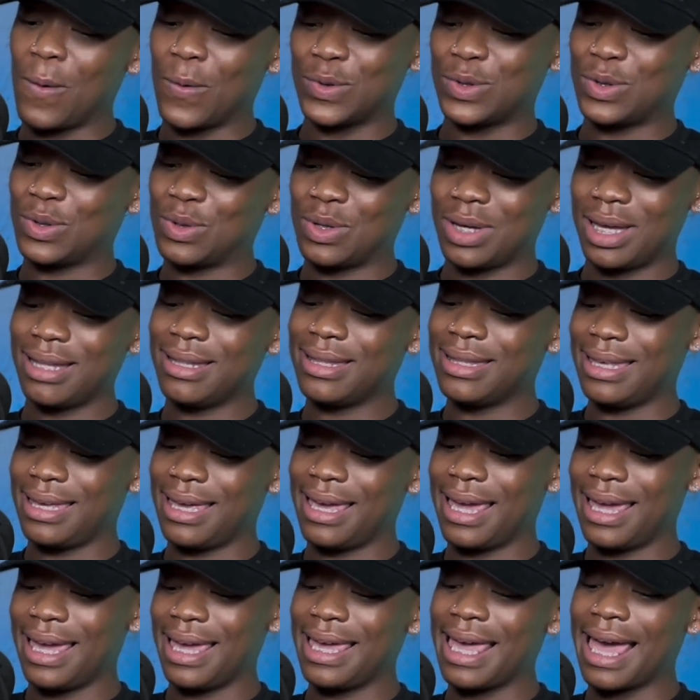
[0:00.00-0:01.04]
Oh
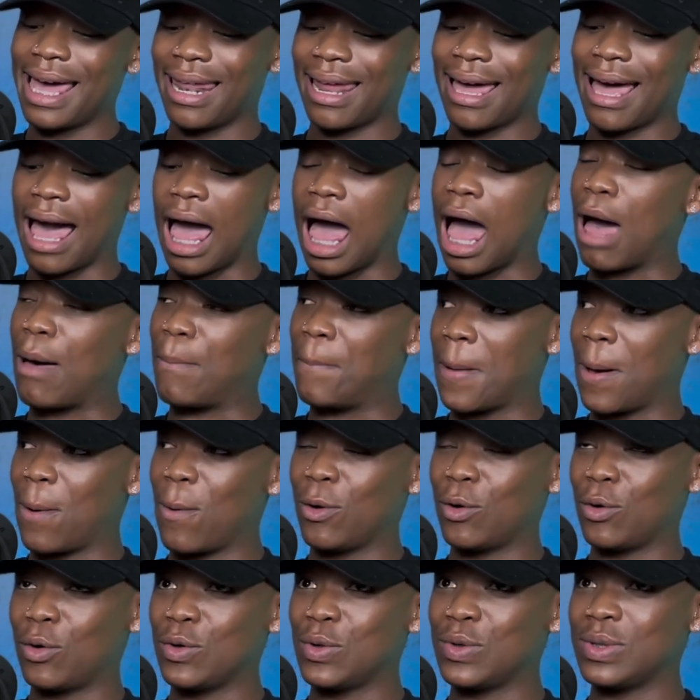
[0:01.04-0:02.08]
yeah, ish.
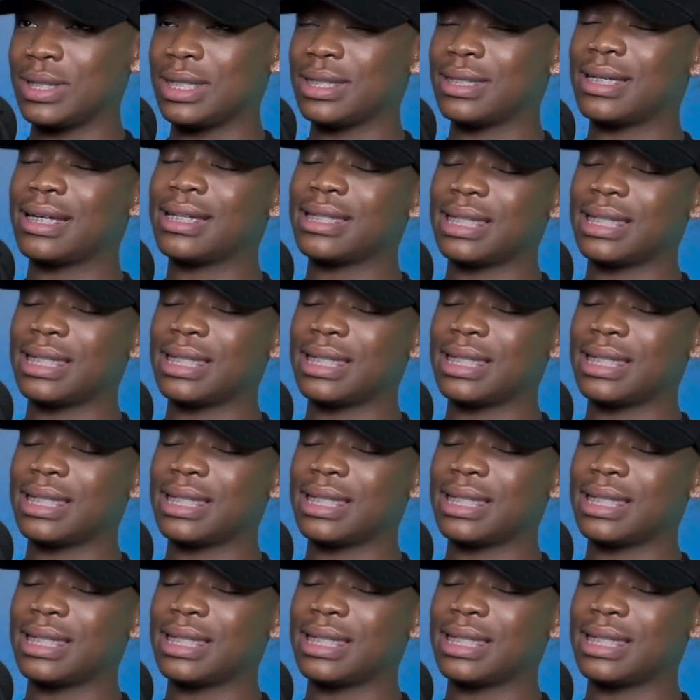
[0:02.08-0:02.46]
Yeah.